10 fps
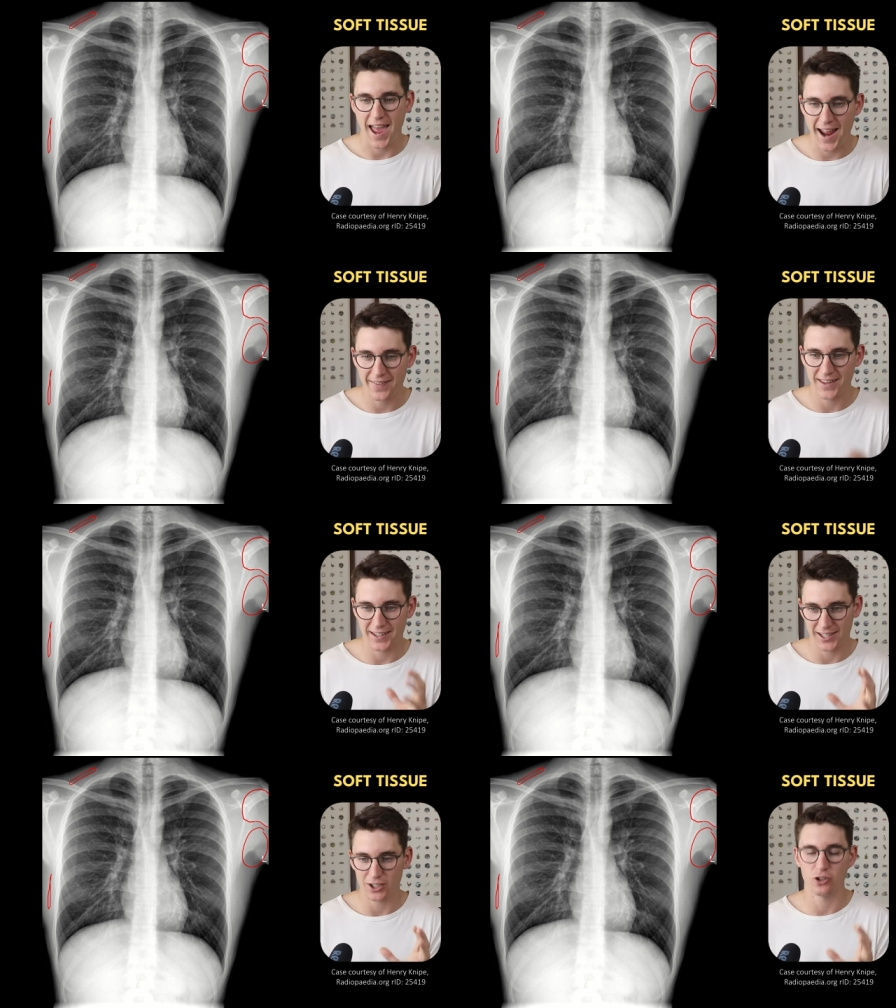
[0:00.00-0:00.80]
and
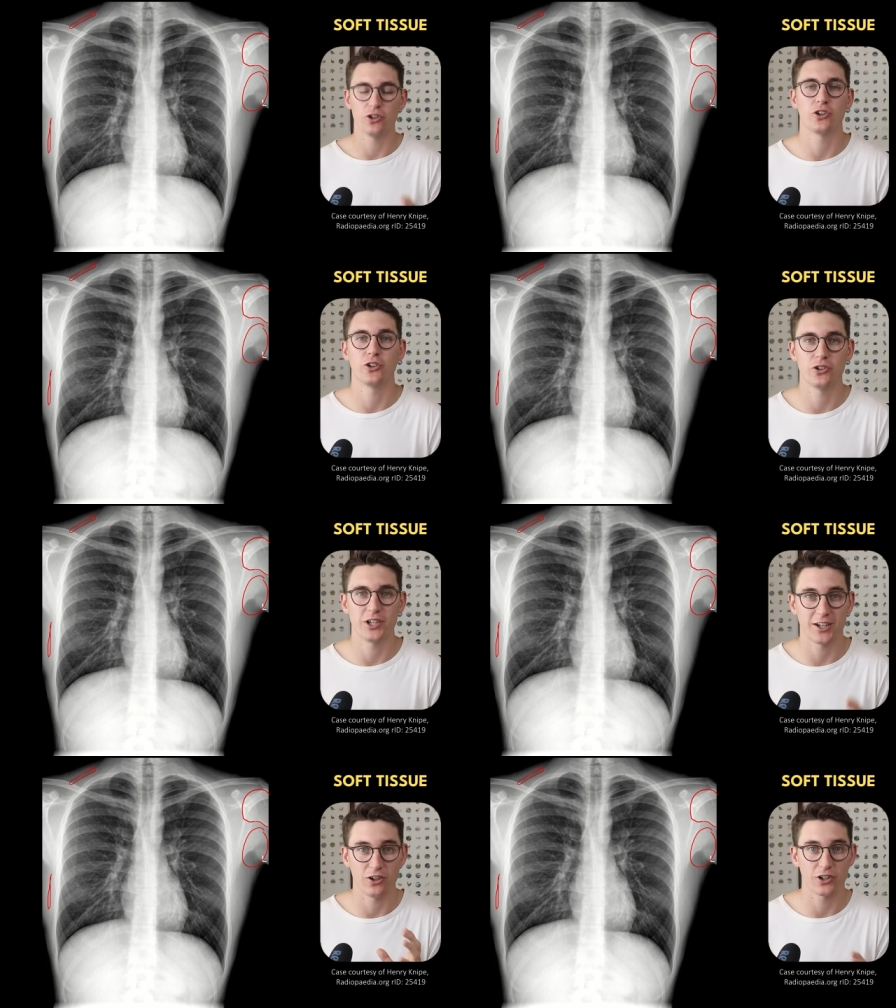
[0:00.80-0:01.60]
then get look good
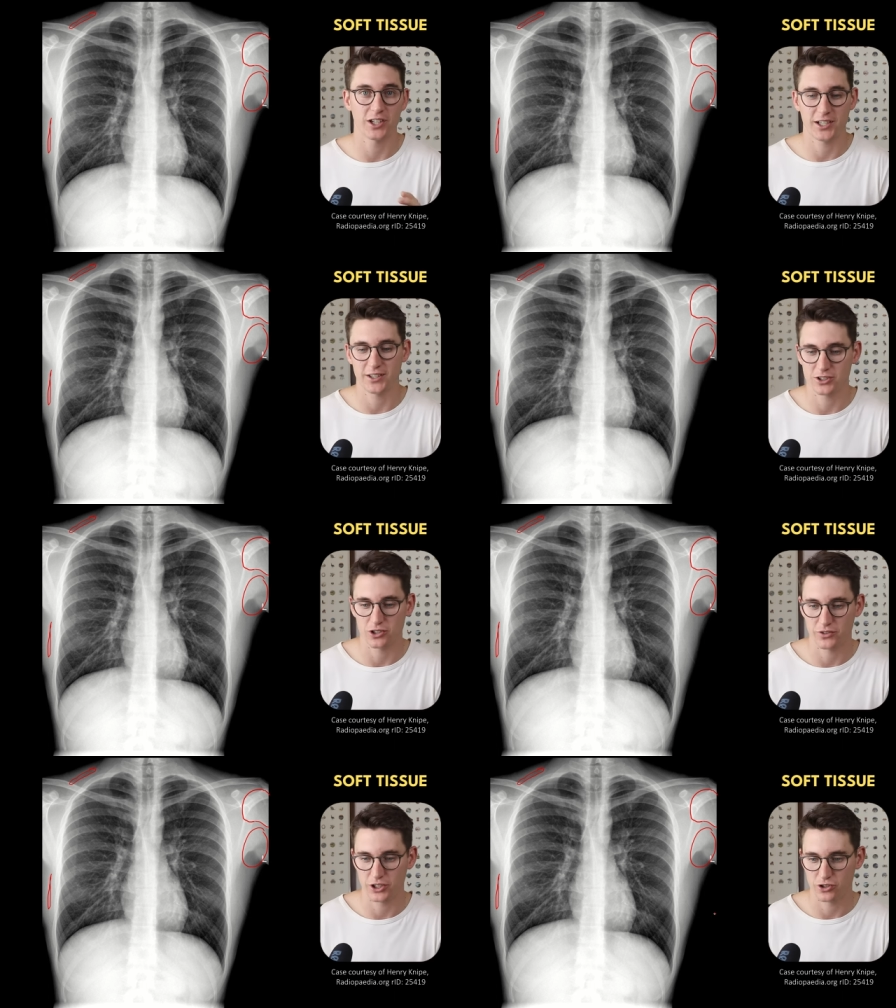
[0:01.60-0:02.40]
at looking at the
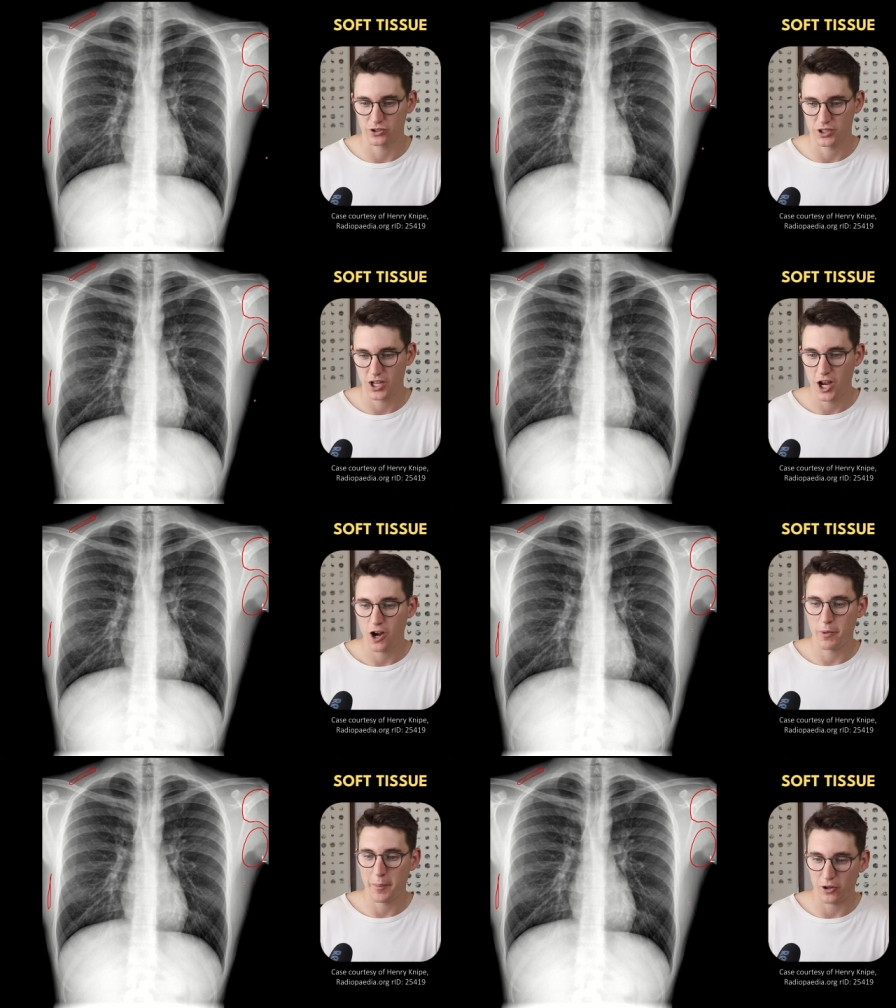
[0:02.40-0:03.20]
soft tissues.
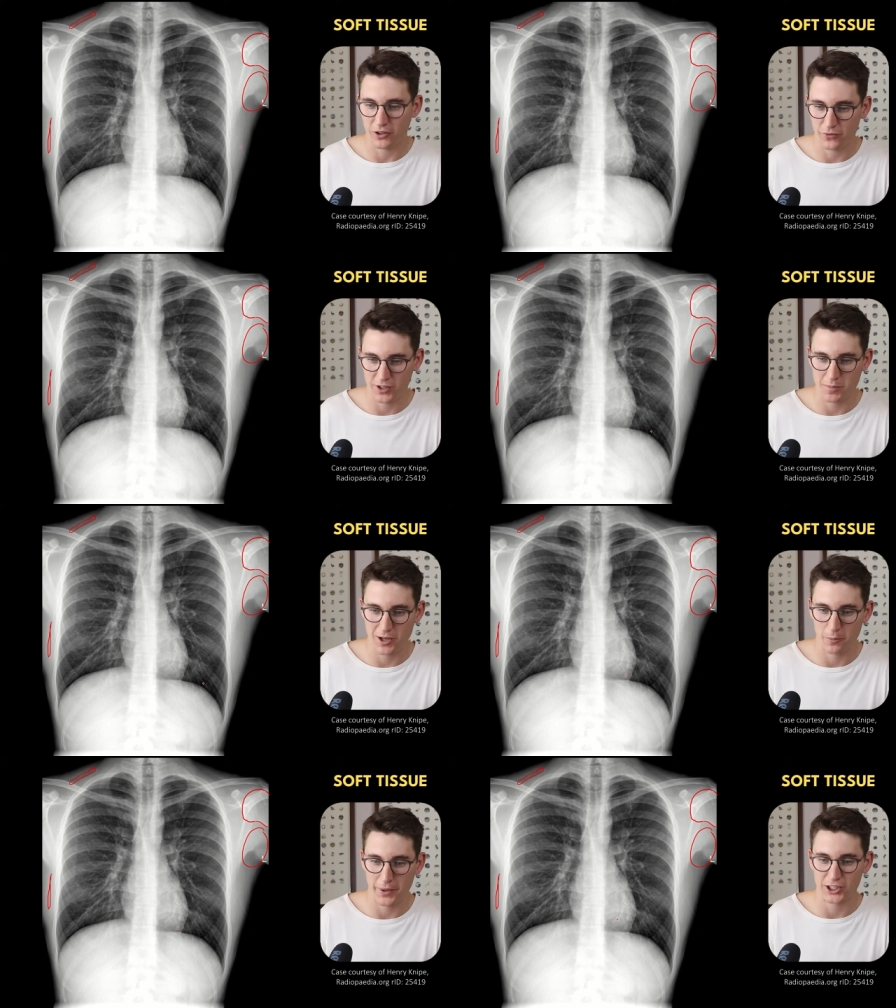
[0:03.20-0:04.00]
Remember, on a
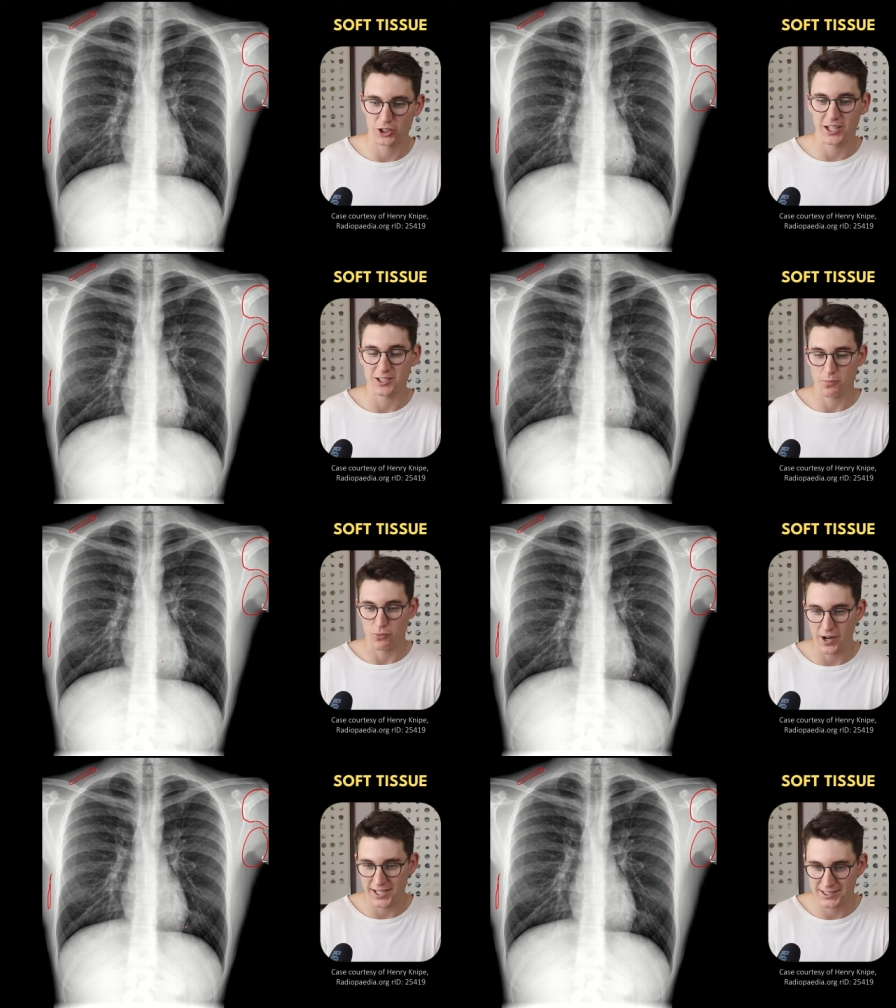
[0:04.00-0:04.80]
female patient, there's
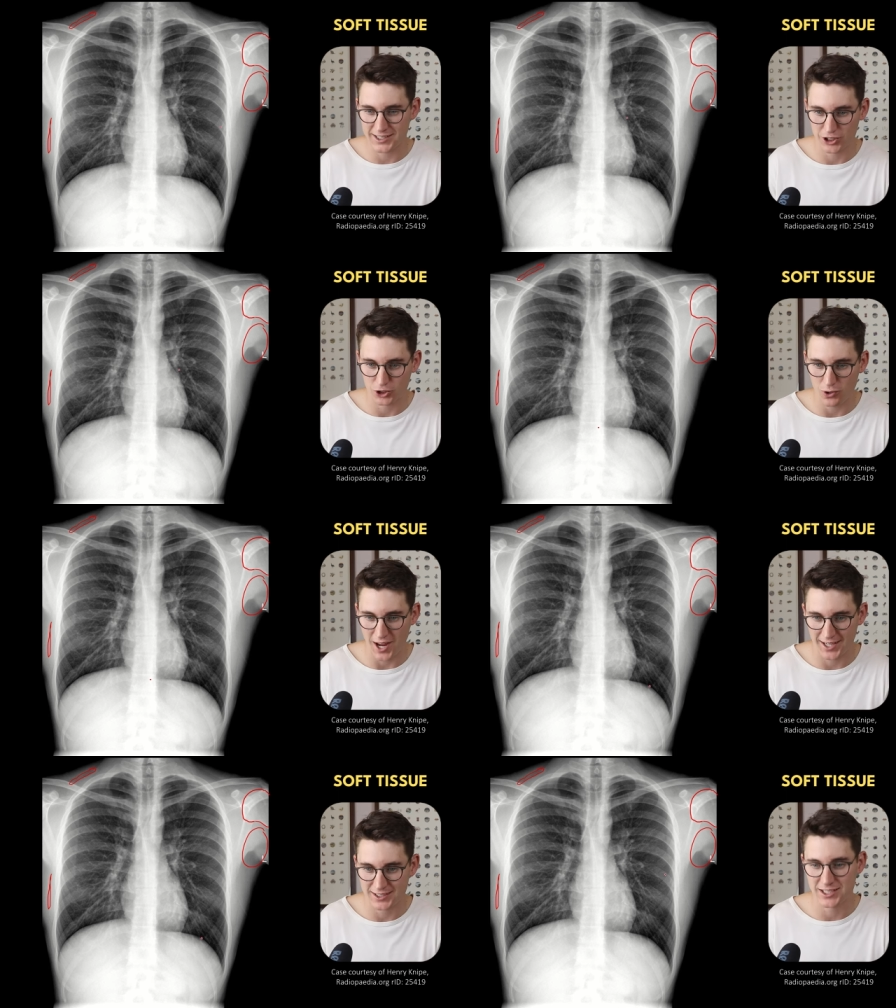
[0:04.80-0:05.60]
breast tissue
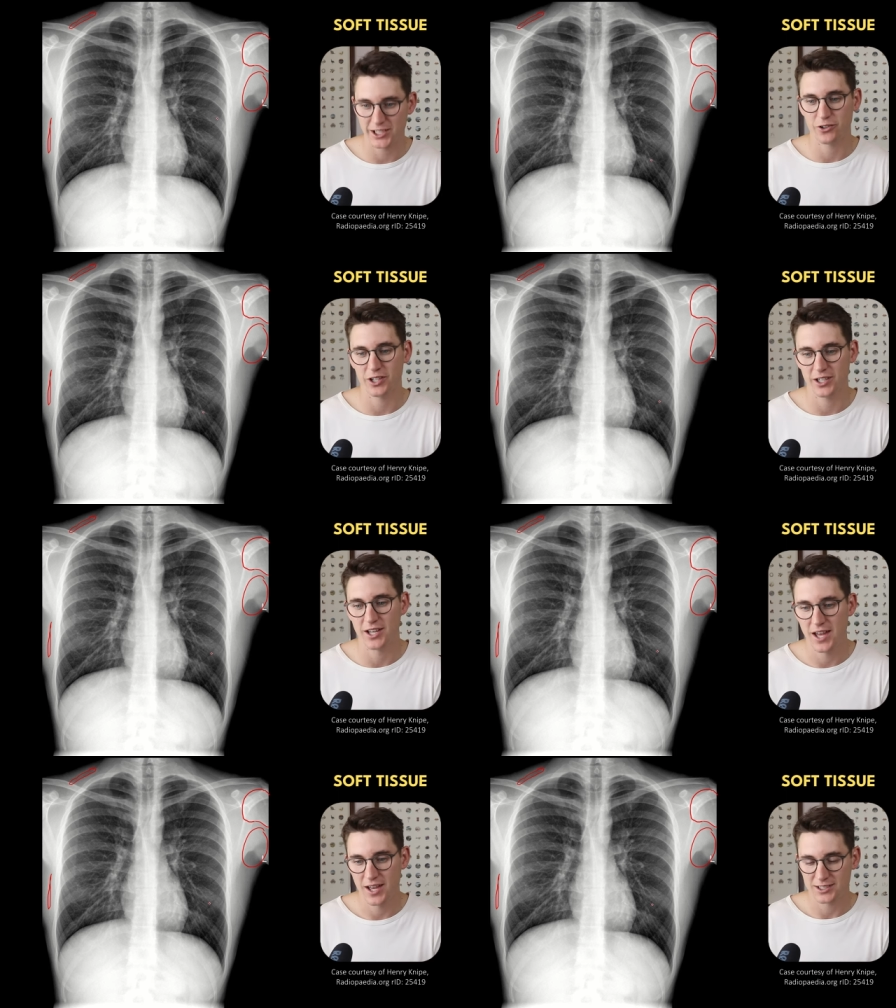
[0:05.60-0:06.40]
anterior.
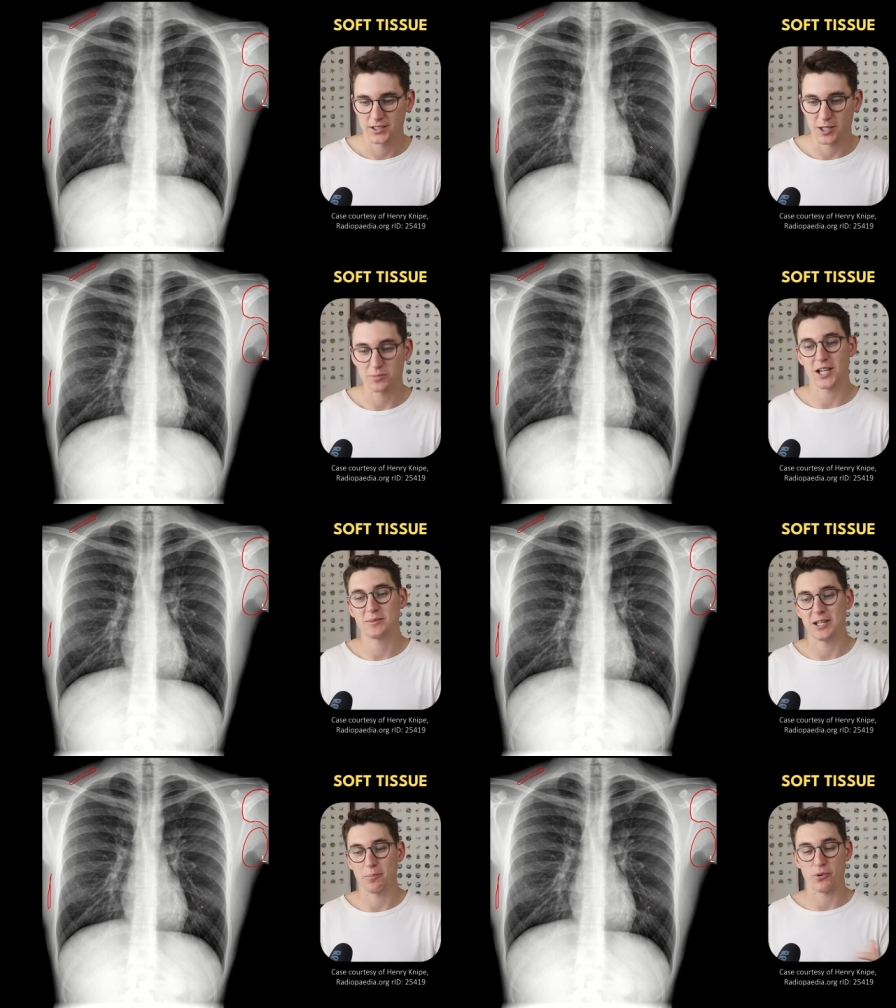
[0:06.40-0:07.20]

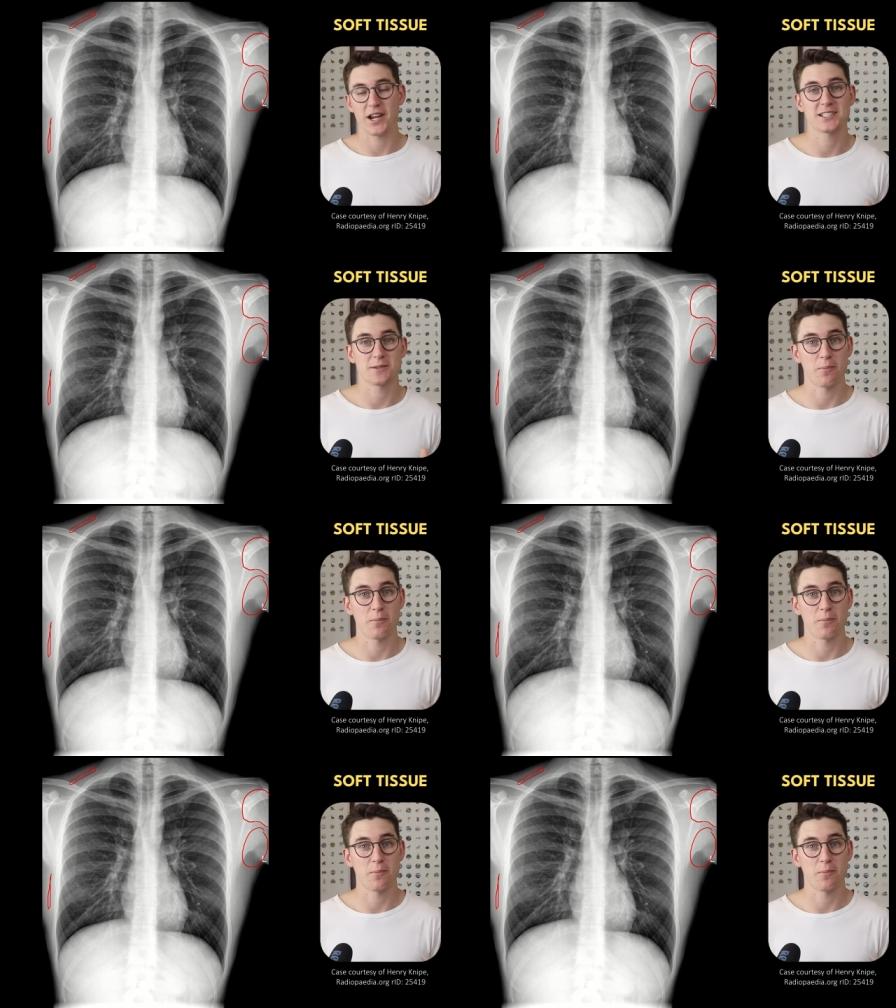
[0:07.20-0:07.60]
Sometimes a breast